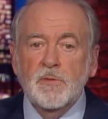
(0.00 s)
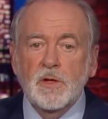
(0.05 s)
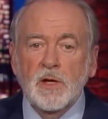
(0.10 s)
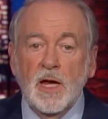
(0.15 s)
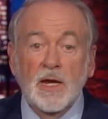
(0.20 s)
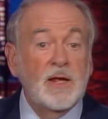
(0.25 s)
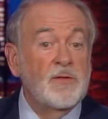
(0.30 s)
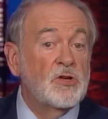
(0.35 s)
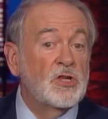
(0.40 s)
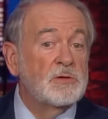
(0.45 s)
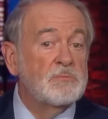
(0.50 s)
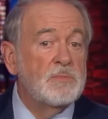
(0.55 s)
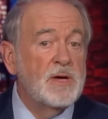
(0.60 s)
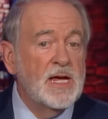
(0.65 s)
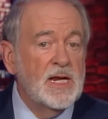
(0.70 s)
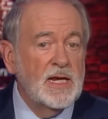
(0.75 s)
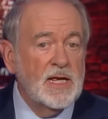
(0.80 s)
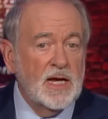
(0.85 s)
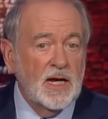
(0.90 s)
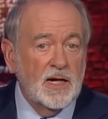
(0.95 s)
And even the
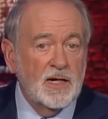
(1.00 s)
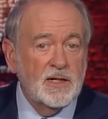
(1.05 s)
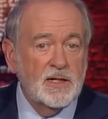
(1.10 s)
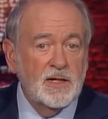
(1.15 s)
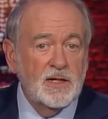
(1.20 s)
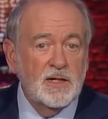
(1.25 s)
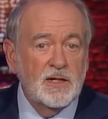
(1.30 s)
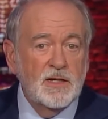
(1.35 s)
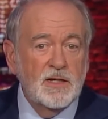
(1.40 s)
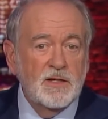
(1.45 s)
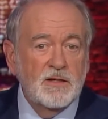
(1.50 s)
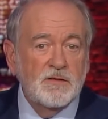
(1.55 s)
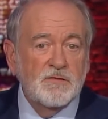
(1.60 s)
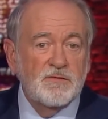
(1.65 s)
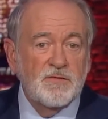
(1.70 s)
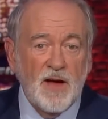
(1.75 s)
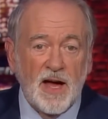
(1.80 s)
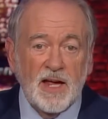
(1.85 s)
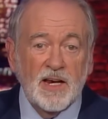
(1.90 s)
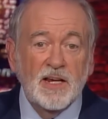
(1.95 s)
media
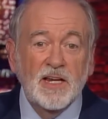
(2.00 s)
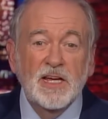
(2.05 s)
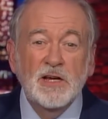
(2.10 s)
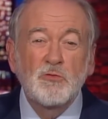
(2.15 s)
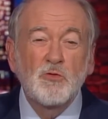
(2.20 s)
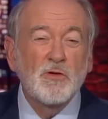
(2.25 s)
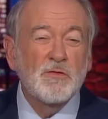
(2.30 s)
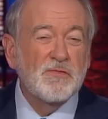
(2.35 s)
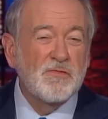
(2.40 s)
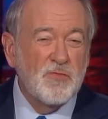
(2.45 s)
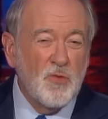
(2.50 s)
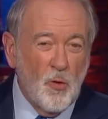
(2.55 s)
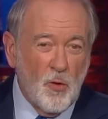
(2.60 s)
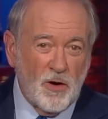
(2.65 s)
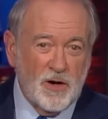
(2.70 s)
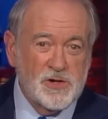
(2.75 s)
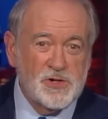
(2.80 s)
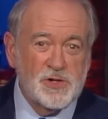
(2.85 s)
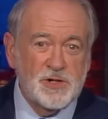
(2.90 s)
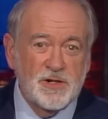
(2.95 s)
finally were
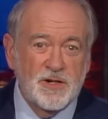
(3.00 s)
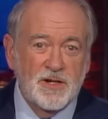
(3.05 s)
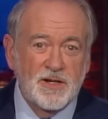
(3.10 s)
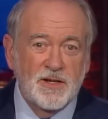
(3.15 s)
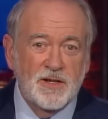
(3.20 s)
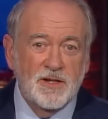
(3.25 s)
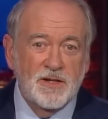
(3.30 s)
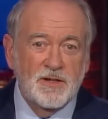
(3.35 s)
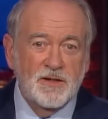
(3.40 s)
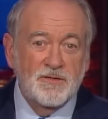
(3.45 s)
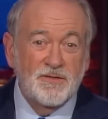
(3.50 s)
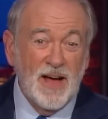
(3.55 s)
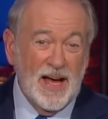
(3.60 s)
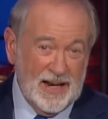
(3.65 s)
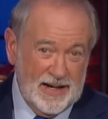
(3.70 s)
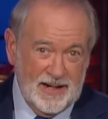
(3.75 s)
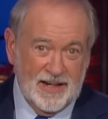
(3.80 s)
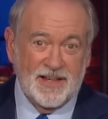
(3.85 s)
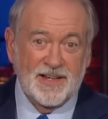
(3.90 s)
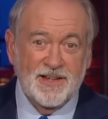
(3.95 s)
forced,
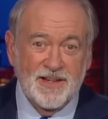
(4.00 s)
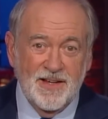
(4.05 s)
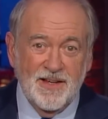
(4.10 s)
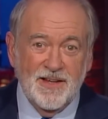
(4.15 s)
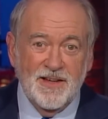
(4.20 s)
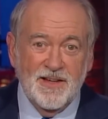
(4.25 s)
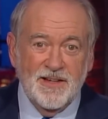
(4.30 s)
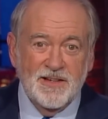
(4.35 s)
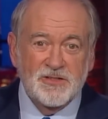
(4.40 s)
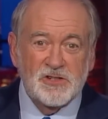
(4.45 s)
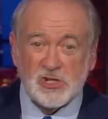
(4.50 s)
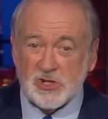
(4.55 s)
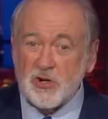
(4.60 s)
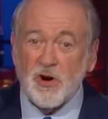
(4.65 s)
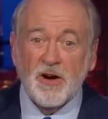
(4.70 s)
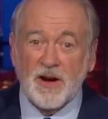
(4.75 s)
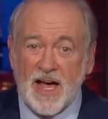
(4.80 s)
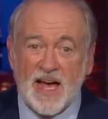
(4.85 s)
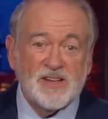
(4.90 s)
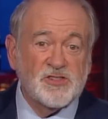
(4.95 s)
finally, to
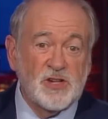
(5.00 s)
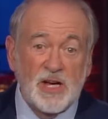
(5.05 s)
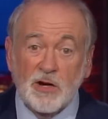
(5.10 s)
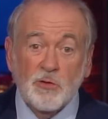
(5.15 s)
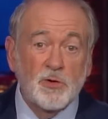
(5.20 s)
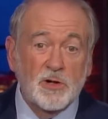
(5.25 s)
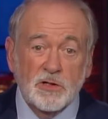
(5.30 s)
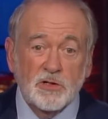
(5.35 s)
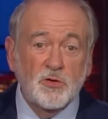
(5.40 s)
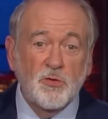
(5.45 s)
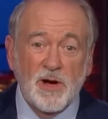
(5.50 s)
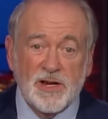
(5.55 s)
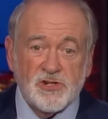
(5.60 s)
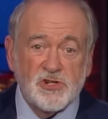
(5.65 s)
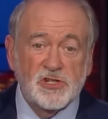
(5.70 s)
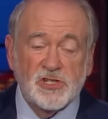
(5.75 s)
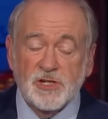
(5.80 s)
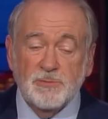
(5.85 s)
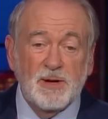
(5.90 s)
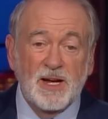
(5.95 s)
start asking real
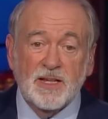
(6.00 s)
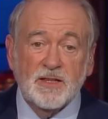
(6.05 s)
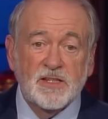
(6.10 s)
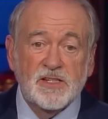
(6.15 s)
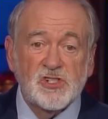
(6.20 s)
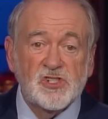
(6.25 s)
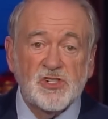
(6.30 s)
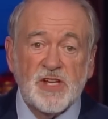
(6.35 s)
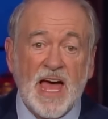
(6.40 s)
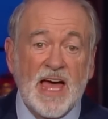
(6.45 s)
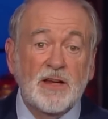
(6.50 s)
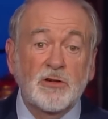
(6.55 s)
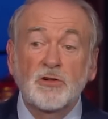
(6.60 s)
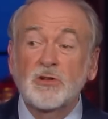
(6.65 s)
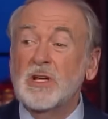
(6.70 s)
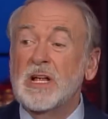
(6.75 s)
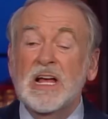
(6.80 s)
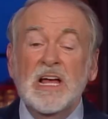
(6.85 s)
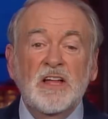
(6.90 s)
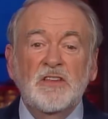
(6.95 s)
questions about this
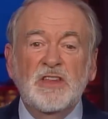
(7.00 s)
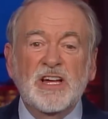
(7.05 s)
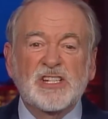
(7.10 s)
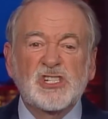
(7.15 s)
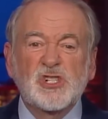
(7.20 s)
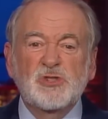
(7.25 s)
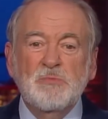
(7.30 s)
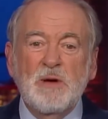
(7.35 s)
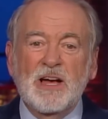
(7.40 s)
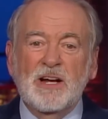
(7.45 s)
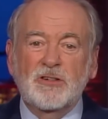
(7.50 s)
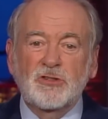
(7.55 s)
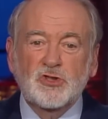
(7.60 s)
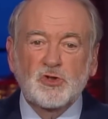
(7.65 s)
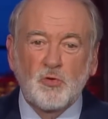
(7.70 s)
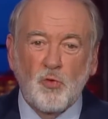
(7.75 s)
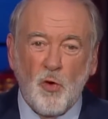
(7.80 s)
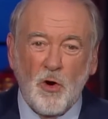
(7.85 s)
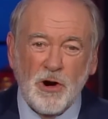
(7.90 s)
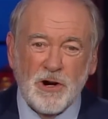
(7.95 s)
scandal that
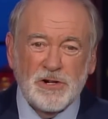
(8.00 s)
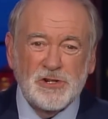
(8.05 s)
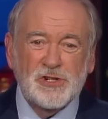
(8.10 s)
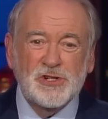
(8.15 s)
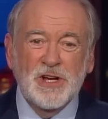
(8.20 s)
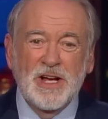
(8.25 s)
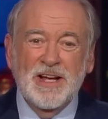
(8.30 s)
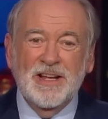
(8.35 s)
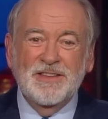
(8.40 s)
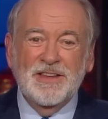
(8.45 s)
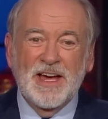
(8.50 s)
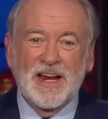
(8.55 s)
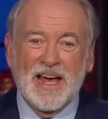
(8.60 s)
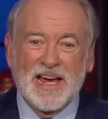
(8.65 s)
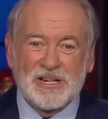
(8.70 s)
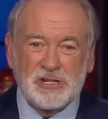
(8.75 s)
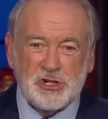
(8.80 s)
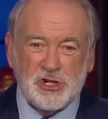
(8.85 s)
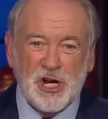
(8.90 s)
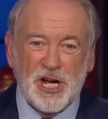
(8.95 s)
smells worse than
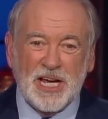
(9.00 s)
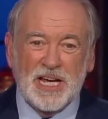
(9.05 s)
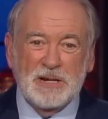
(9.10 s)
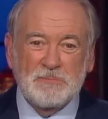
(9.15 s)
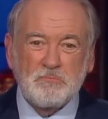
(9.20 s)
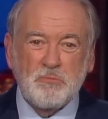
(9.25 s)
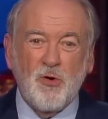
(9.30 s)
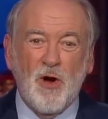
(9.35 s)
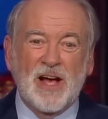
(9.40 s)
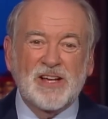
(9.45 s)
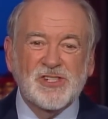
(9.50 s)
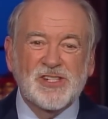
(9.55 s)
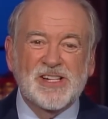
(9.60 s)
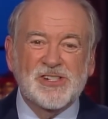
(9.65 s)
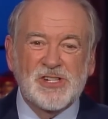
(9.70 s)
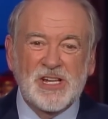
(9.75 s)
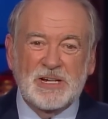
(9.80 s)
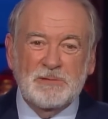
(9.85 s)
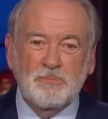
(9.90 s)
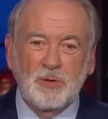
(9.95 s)
a chicken
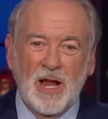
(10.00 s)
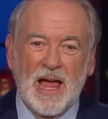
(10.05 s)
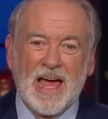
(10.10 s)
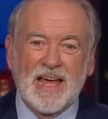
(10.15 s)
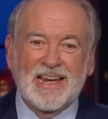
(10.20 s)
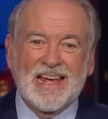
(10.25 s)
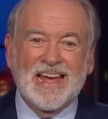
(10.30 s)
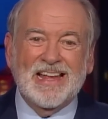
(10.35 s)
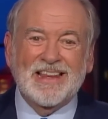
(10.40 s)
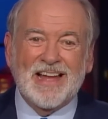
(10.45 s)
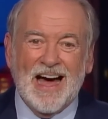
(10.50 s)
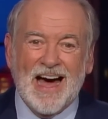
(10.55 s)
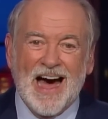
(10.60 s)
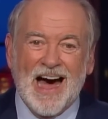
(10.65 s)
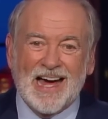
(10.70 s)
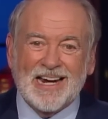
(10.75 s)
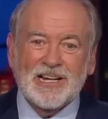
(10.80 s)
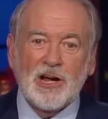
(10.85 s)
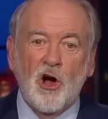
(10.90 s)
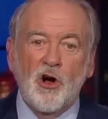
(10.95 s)
processing plant in the
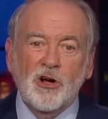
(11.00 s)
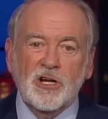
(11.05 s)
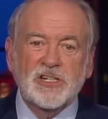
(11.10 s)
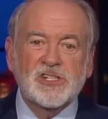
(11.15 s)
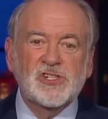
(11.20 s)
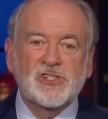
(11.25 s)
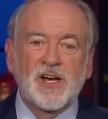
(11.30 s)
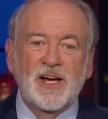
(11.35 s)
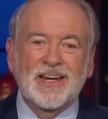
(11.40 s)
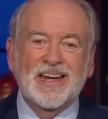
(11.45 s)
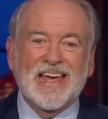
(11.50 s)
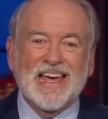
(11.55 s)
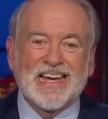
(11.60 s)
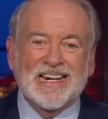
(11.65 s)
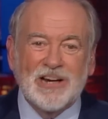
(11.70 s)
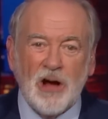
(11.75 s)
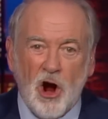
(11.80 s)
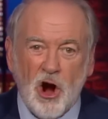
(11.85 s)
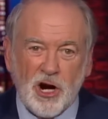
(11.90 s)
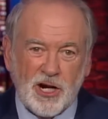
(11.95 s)
hot August sun
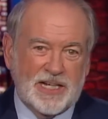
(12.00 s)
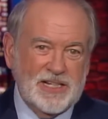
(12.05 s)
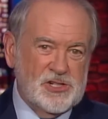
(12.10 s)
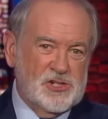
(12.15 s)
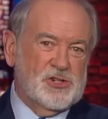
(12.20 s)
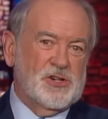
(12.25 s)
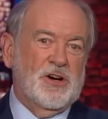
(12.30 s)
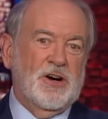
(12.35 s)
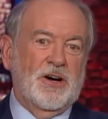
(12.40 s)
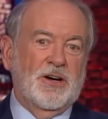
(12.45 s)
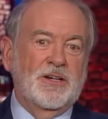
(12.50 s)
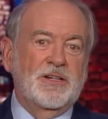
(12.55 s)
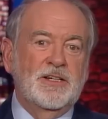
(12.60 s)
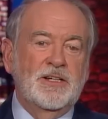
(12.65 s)
in Arkansas.